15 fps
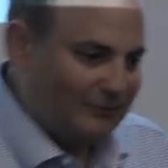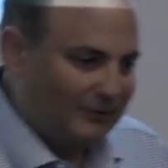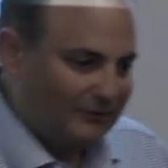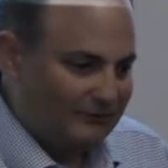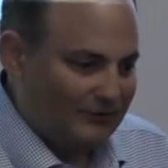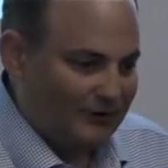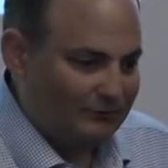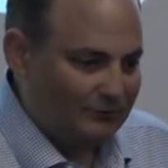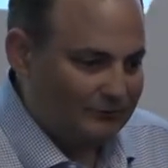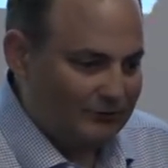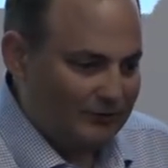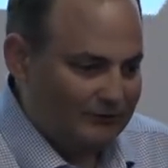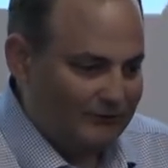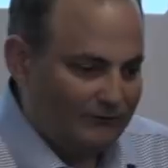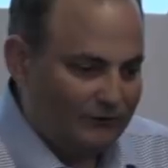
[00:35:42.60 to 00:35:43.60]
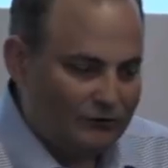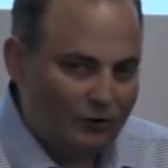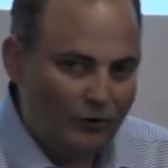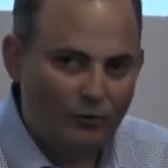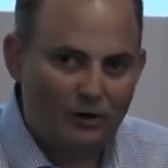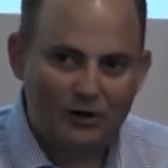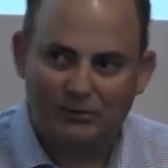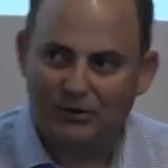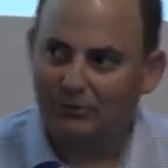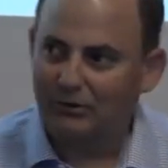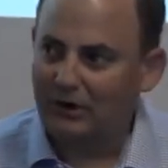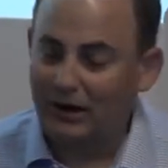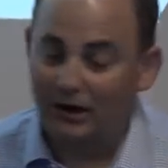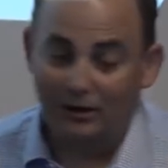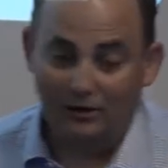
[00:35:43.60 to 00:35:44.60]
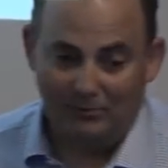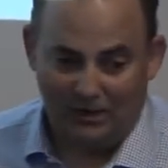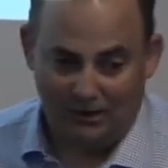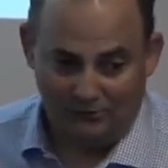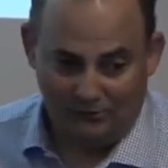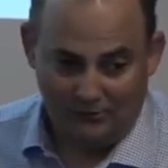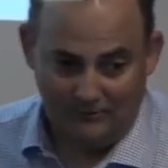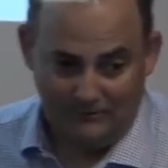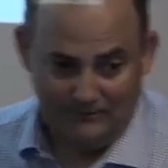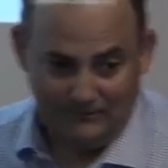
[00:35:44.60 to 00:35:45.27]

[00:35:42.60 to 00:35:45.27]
piece of advice, which is if you don't want to be one, hire your manager.